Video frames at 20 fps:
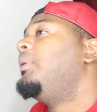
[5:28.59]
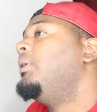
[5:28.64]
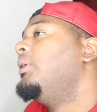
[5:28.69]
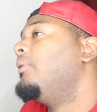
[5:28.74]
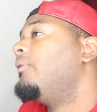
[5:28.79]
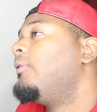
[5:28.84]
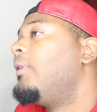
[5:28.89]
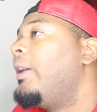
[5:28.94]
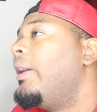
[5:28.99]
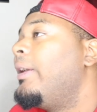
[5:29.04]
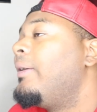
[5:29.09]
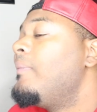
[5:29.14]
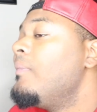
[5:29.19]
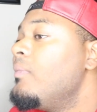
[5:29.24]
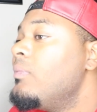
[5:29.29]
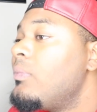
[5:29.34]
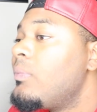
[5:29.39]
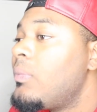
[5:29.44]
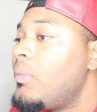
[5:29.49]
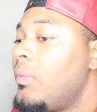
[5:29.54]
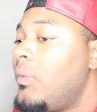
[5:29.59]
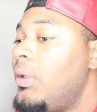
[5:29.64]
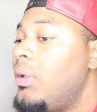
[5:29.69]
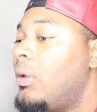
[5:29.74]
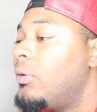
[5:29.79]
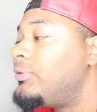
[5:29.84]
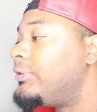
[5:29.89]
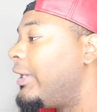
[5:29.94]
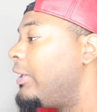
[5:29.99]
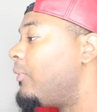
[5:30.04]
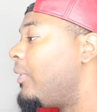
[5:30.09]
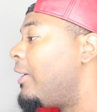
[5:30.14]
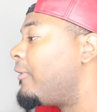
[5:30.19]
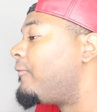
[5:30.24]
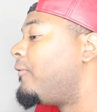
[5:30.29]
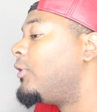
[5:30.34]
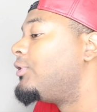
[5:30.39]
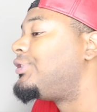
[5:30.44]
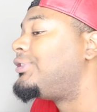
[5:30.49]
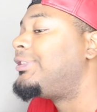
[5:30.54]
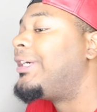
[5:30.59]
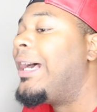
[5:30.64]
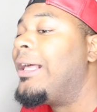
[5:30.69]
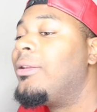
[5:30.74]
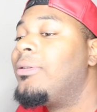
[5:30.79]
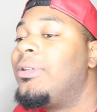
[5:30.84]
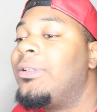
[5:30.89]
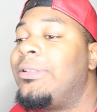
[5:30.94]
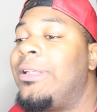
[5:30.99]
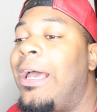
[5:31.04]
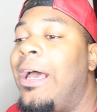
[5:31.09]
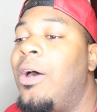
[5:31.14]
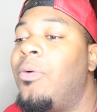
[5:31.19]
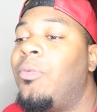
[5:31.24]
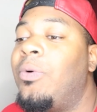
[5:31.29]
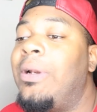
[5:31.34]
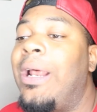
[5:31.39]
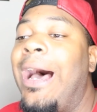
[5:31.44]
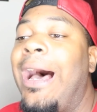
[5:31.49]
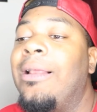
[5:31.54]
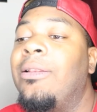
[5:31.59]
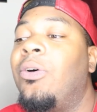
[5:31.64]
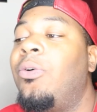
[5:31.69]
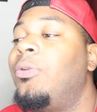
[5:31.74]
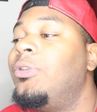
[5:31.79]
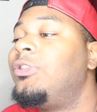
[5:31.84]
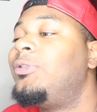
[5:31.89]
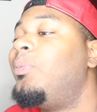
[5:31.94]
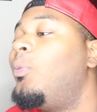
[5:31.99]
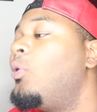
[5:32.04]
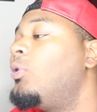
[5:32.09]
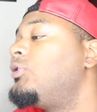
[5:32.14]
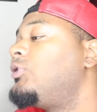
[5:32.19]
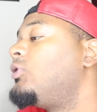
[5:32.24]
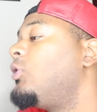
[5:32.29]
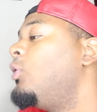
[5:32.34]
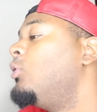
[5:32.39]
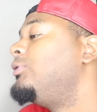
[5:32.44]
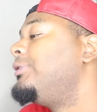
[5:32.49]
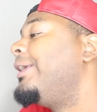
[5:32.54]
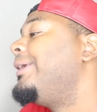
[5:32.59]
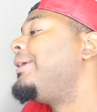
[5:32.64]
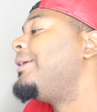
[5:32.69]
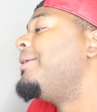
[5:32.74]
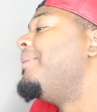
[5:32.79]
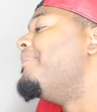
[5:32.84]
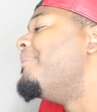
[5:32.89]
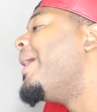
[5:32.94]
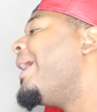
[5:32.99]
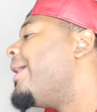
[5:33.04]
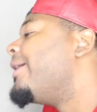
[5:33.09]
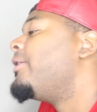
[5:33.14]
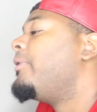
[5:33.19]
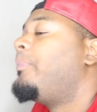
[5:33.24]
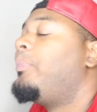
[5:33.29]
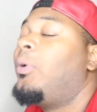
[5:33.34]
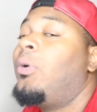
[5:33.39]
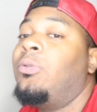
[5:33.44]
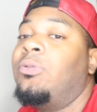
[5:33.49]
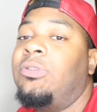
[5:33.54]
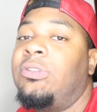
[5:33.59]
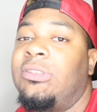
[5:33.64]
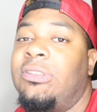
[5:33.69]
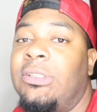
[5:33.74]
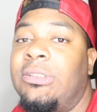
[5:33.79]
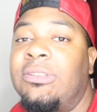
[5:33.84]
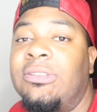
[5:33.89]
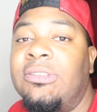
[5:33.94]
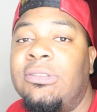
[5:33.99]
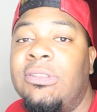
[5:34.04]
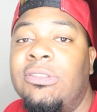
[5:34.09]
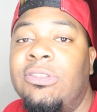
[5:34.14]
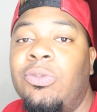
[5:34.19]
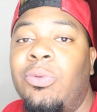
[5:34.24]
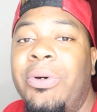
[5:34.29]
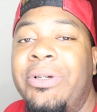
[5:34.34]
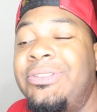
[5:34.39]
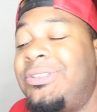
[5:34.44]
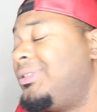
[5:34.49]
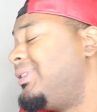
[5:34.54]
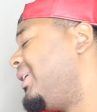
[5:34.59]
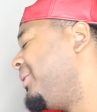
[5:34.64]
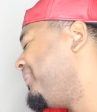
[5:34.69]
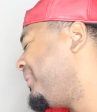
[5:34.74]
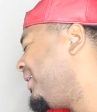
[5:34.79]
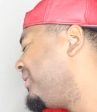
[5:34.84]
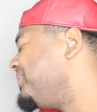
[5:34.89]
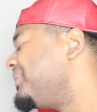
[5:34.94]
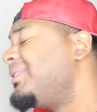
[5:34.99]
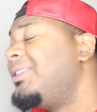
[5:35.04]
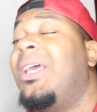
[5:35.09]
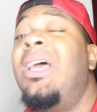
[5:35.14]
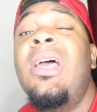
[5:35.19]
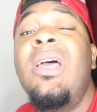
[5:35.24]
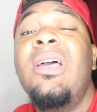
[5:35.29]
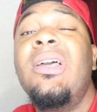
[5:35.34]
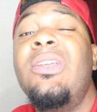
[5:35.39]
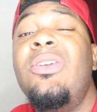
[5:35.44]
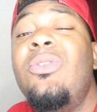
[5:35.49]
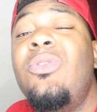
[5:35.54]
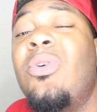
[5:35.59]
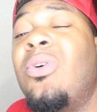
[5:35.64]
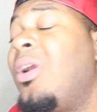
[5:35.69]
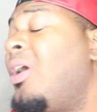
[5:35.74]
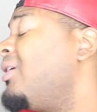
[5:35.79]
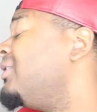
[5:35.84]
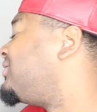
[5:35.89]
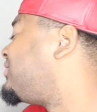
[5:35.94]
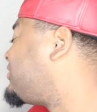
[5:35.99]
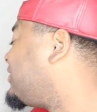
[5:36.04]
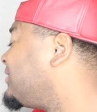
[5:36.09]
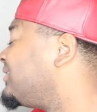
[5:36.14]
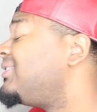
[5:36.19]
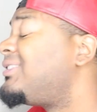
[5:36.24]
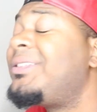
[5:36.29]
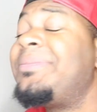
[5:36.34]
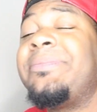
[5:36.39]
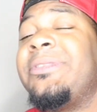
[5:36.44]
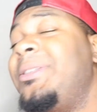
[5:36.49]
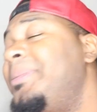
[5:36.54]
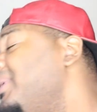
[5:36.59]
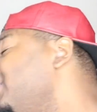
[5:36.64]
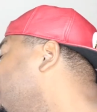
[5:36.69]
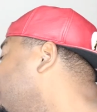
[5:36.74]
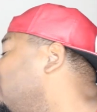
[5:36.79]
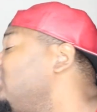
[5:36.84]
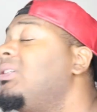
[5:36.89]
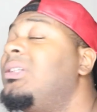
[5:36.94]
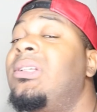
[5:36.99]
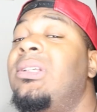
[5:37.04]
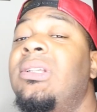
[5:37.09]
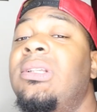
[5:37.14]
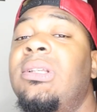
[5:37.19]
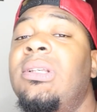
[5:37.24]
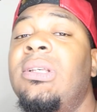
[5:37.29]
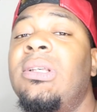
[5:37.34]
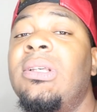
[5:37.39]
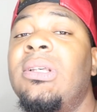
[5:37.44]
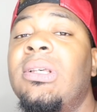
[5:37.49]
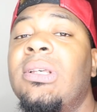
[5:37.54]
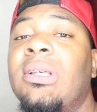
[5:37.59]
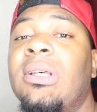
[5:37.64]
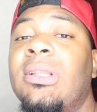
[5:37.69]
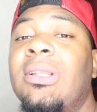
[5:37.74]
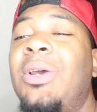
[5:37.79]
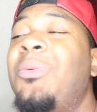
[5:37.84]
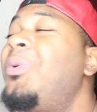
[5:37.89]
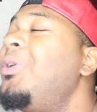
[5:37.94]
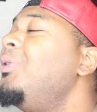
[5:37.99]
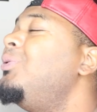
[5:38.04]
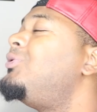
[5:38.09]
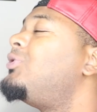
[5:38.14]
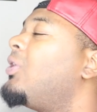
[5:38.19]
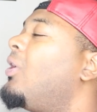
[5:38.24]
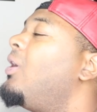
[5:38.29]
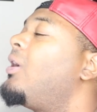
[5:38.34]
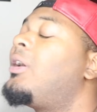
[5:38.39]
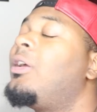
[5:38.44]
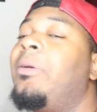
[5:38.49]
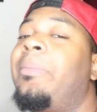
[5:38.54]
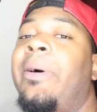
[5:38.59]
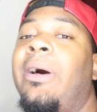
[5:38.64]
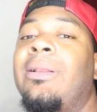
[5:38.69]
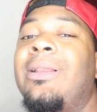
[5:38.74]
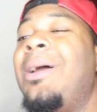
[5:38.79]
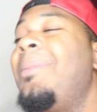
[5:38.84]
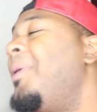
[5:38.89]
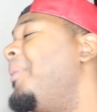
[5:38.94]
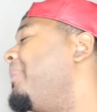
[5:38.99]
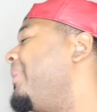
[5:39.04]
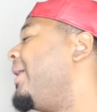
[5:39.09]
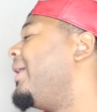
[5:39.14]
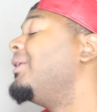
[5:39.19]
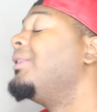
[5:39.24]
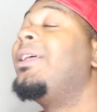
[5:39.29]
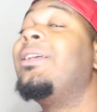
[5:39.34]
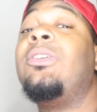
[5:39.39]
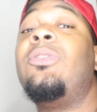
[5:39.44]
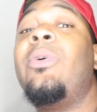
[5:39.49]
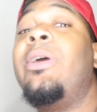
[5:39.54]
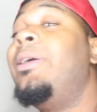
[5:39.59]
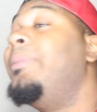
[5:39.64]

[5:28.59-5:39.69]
me of like, you know, Tay Roc versus Hollow Da Don when Hollow is more so taking a man approach in this situation. Like, man, you doing all this silly shit. Like, what are you talking about? I'm a man, like you